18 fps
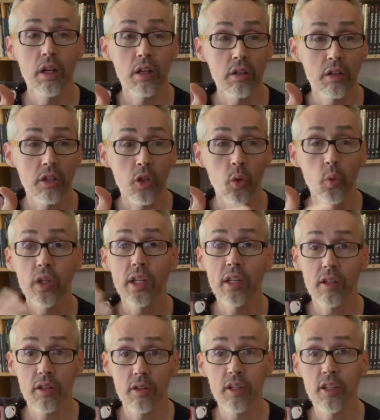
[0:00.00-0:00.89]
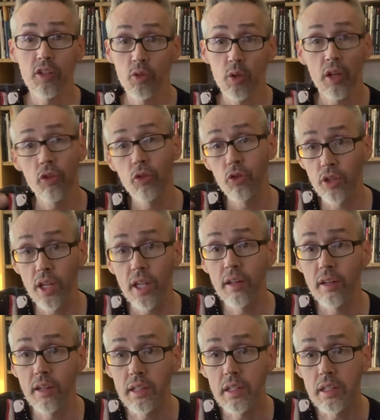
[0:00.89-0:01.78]
going into these rather
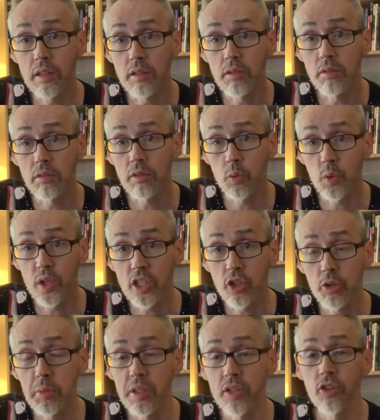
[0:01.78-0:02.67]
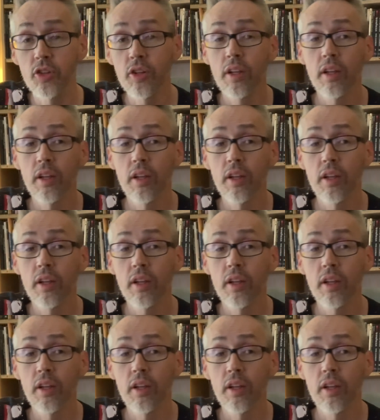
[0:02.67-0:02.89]
deadly arrangements.